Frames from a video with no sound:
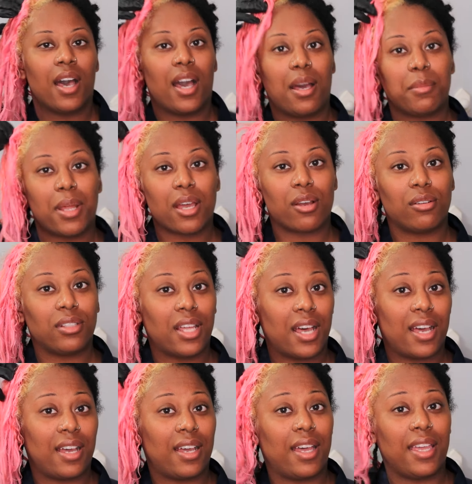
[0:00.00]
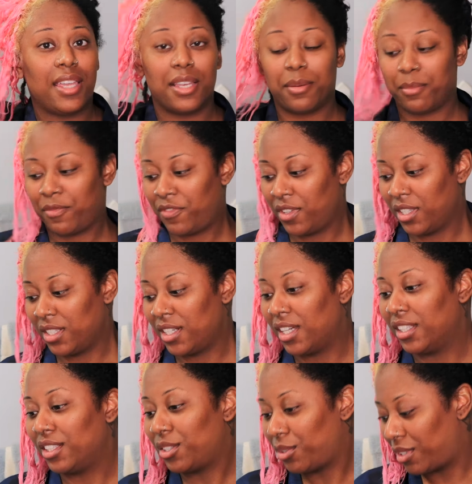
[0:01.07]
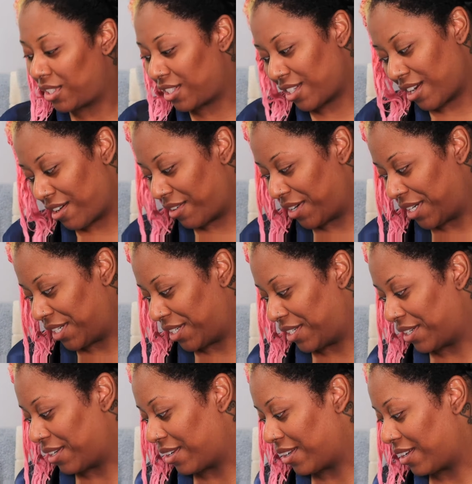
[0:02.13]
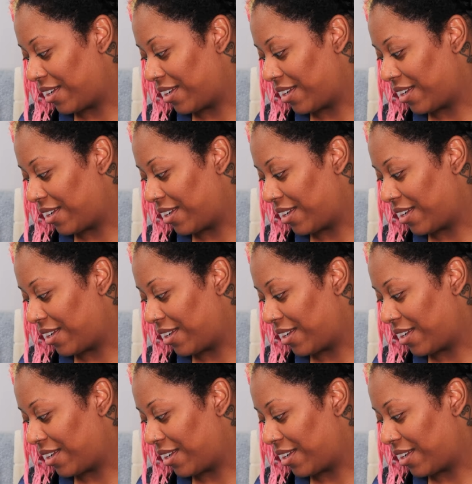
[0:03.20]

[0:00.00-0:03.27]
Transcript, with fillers: i'm not gonna lie i am feeling a little discouraged